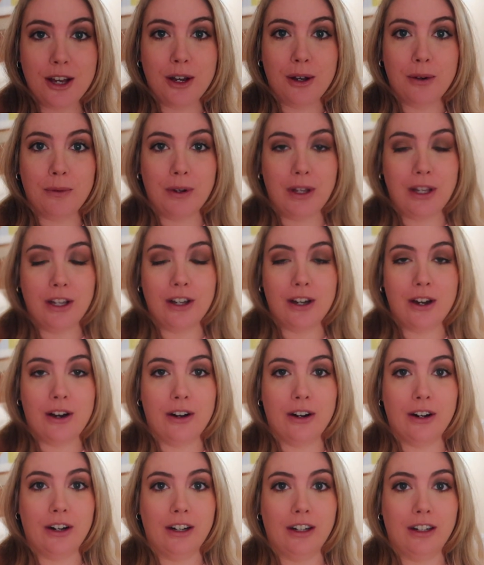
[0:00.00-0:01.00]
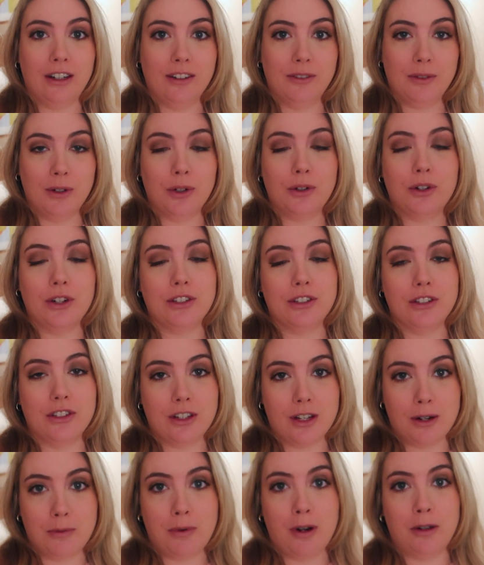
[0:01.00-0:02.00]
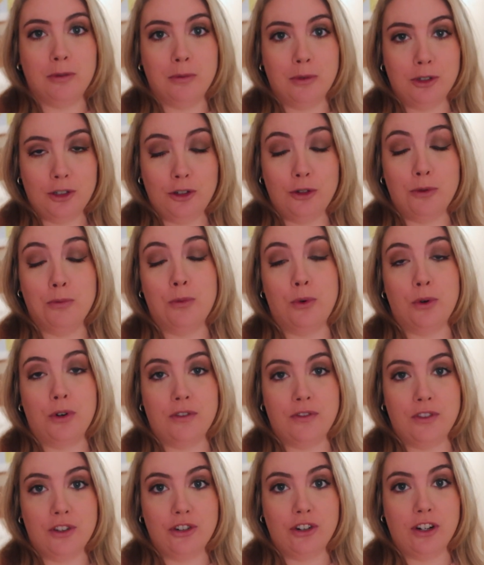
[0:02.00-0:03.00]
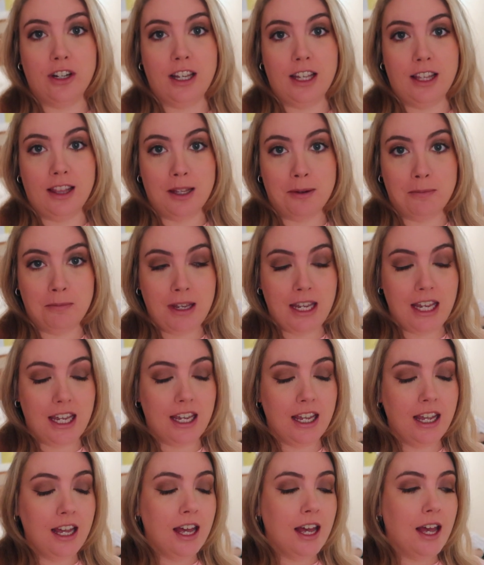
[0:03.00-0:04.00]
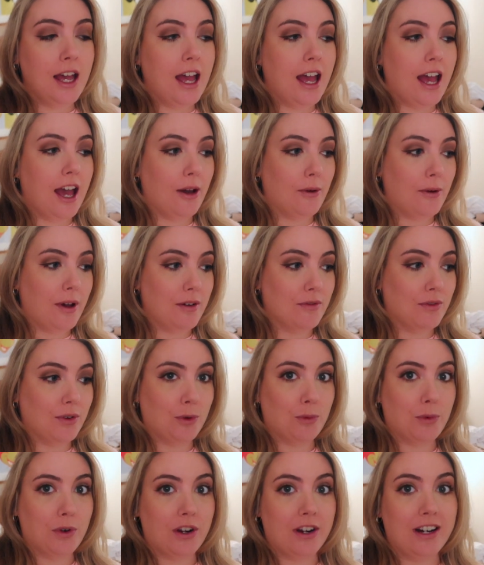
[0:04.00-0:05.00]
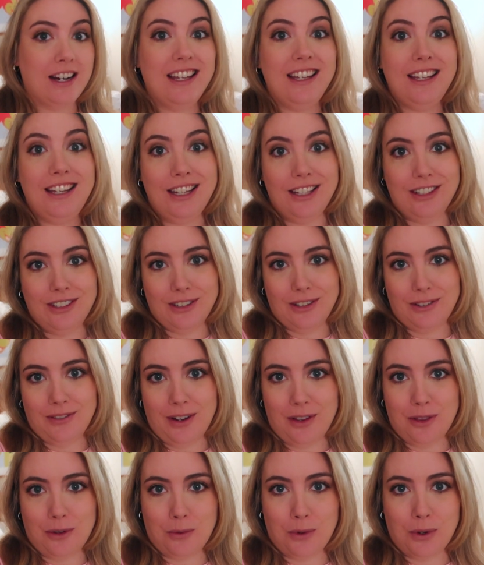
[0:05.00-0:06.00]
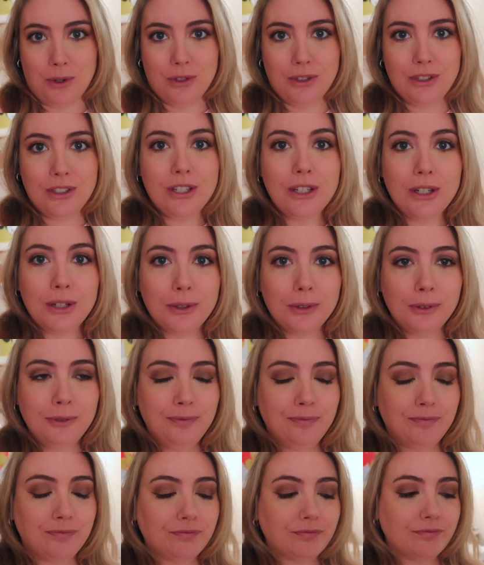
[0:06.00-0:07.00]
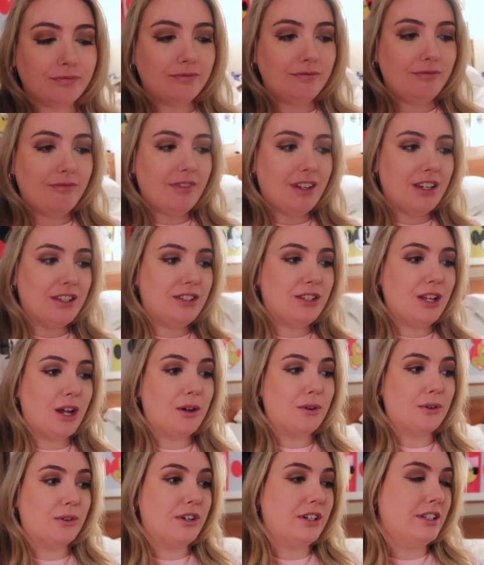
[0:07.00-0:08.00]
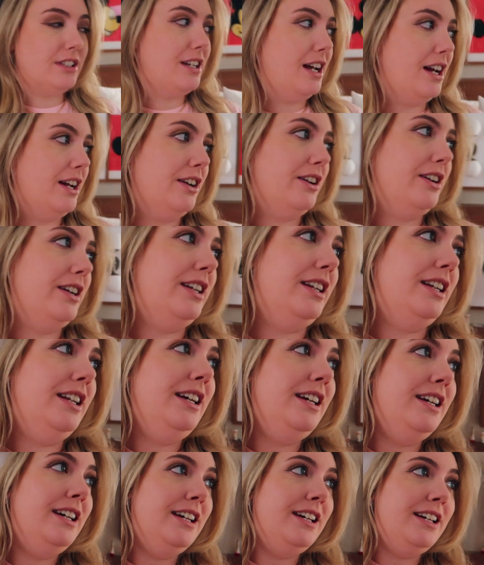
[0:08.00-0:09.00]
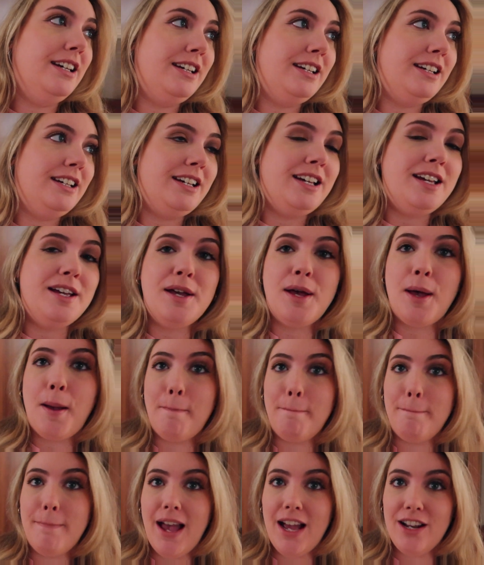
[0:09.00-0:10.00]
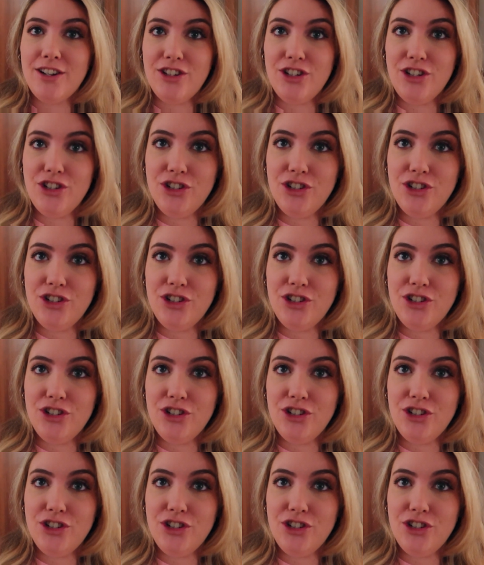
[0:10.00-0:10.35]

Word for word: We are, well, Chris is gonna probably do more of the drinking than me. However, we're gonna eat around the world too. So Chris and I are in matchy